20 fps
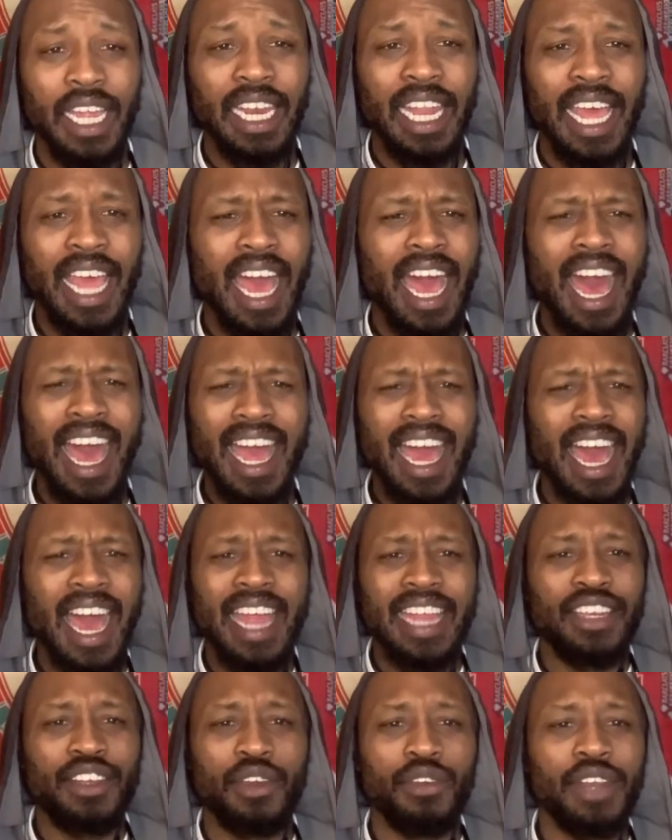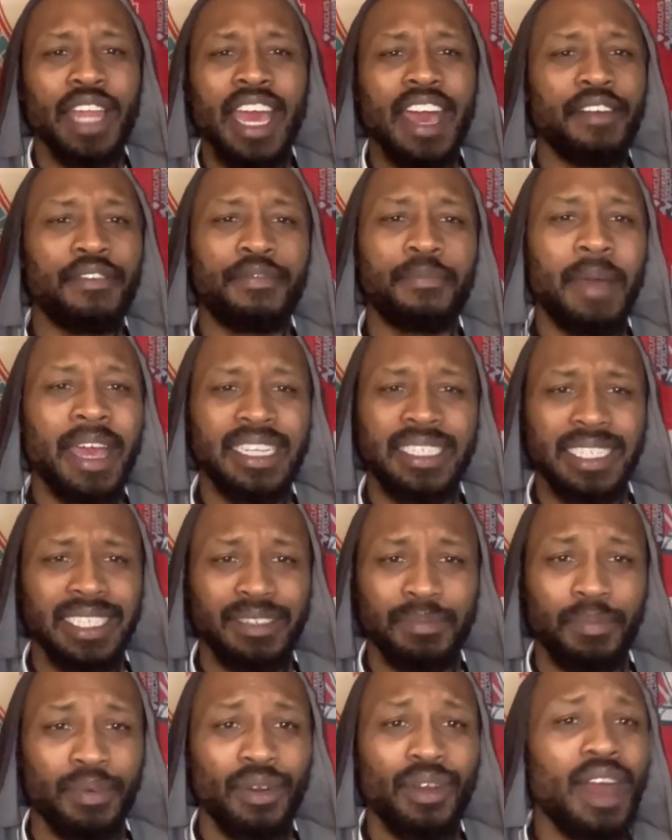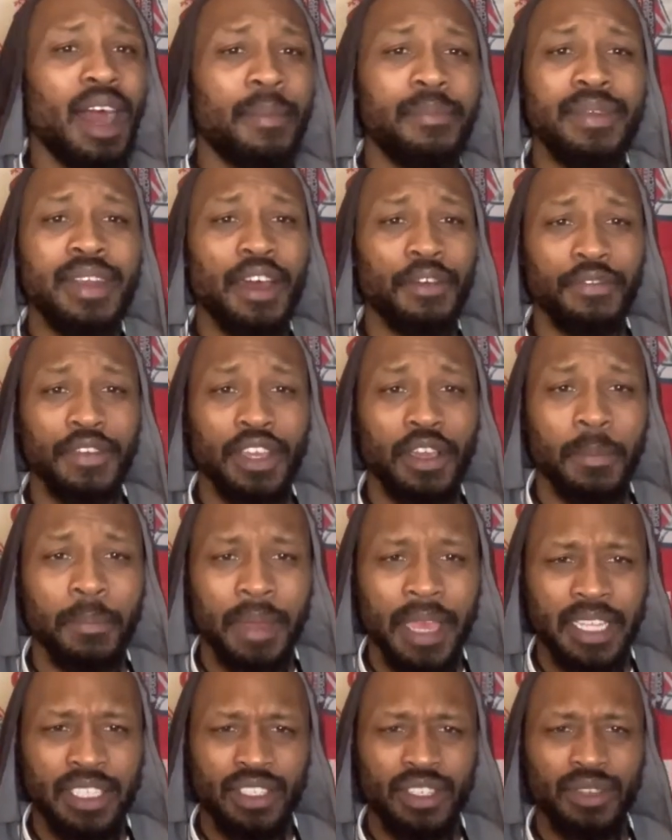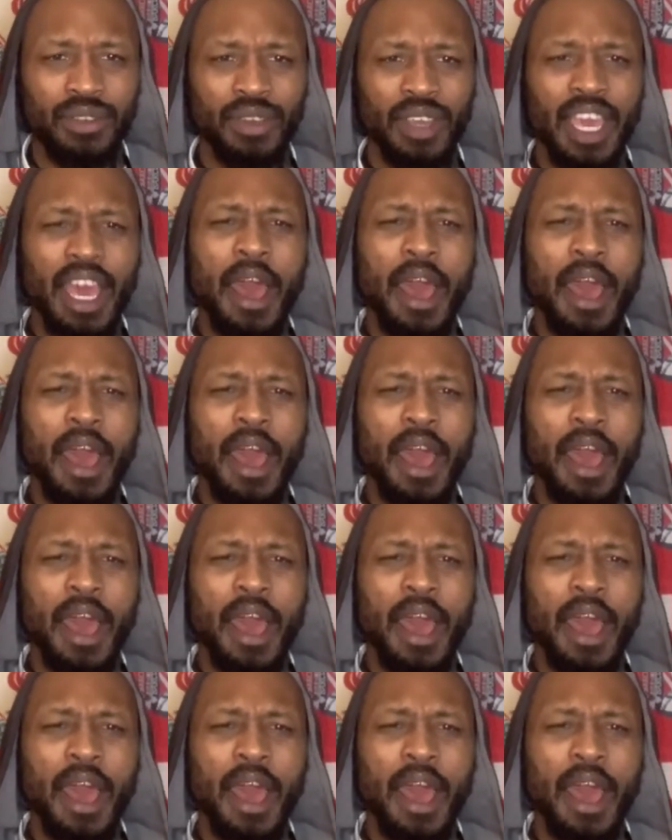Like, I don't have badges, bro. I'm nothing compared to you.